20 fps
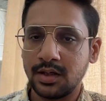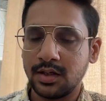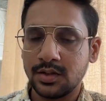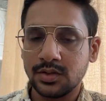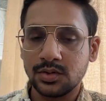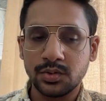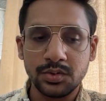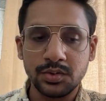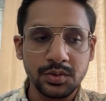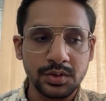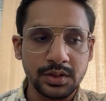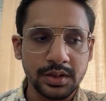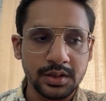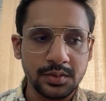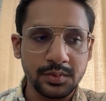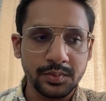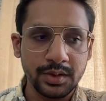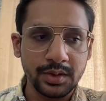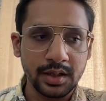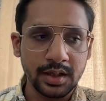So it
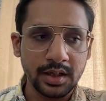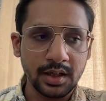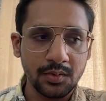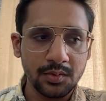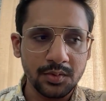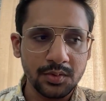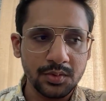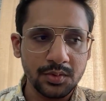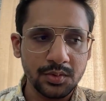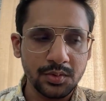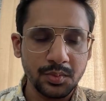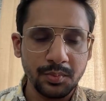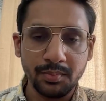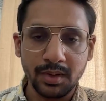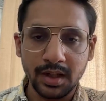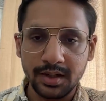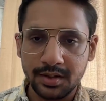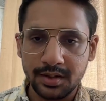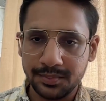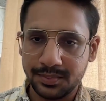will allow you to do
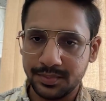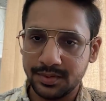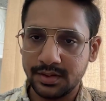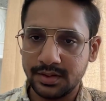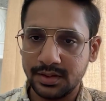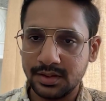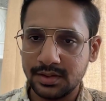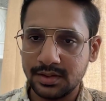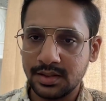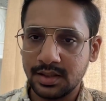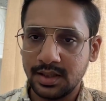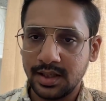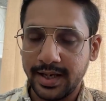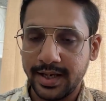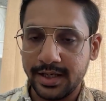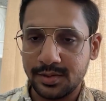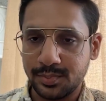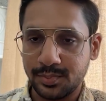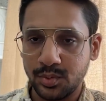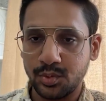multiple things,
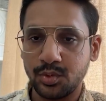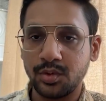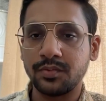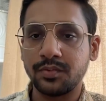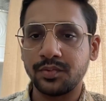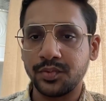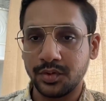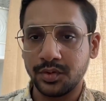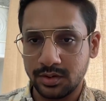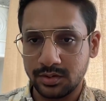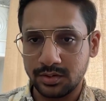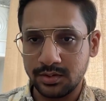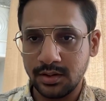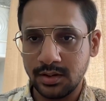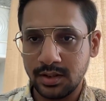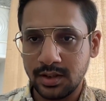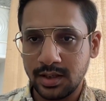explore further,